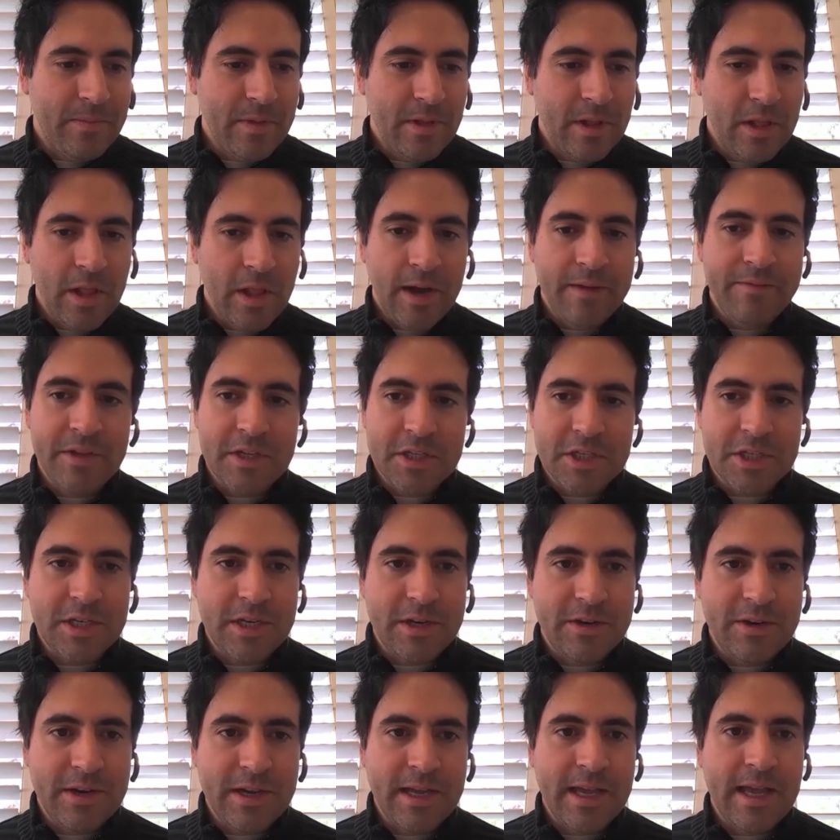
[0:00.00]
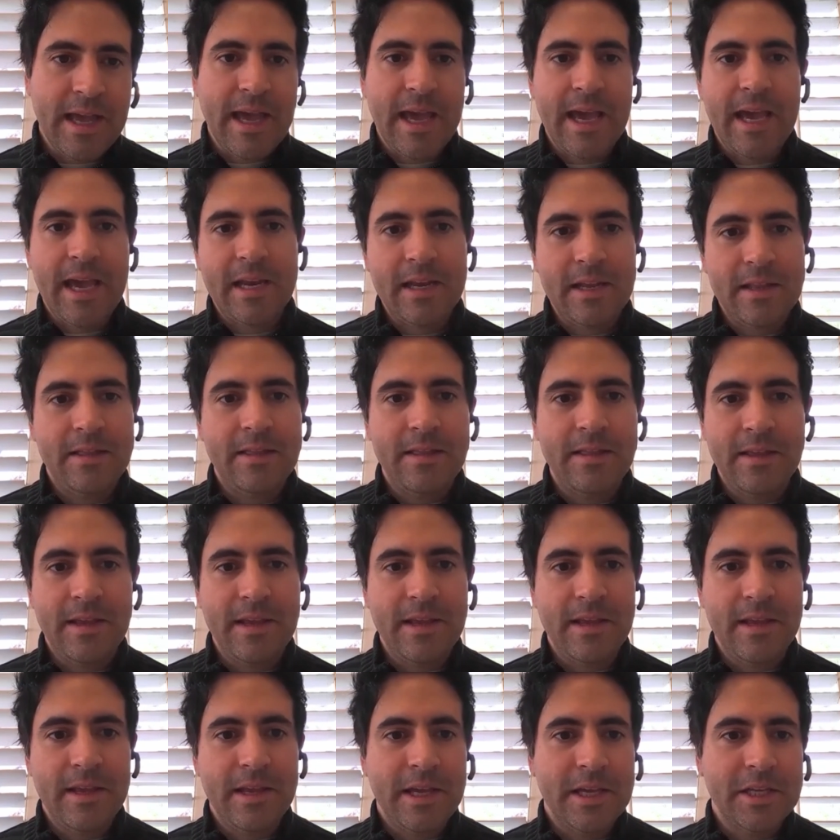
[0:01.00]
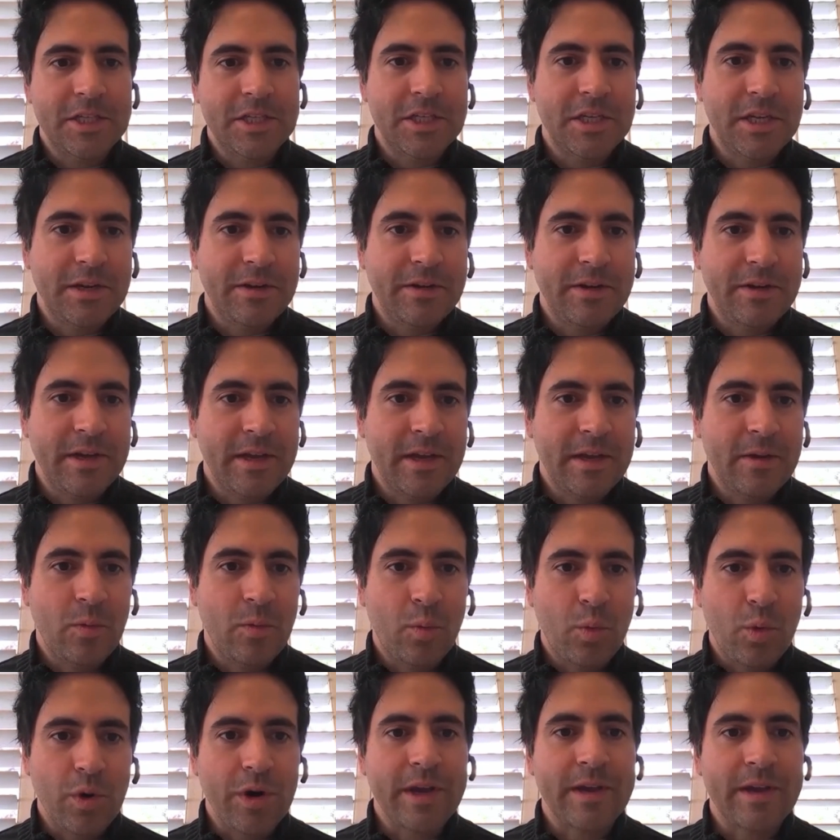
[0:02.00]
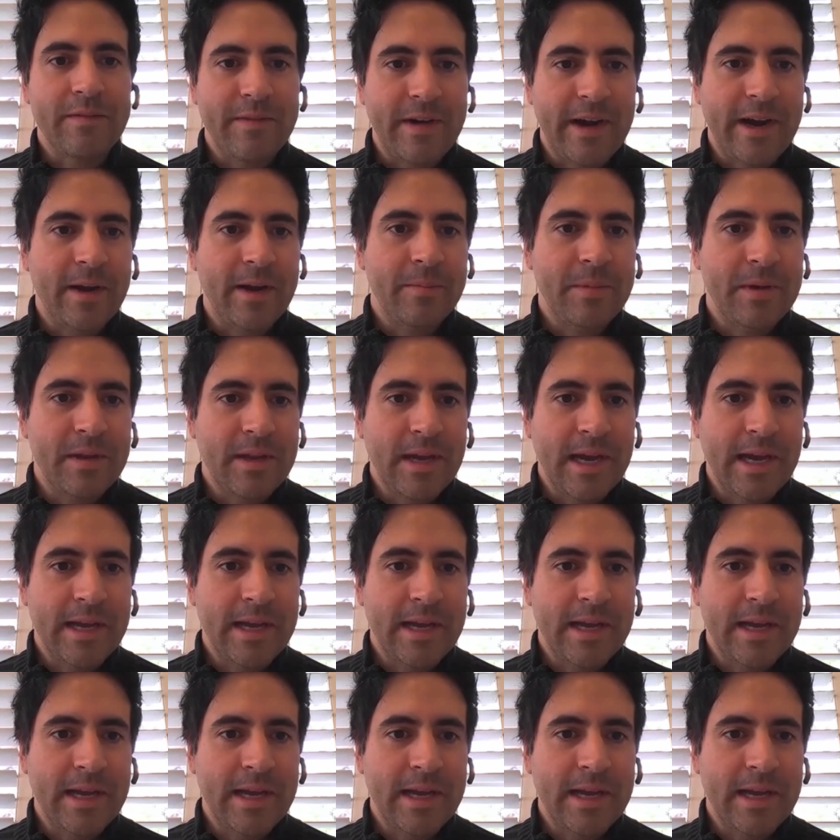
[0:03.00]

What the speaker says: loved engineering, hated the engineering work environment.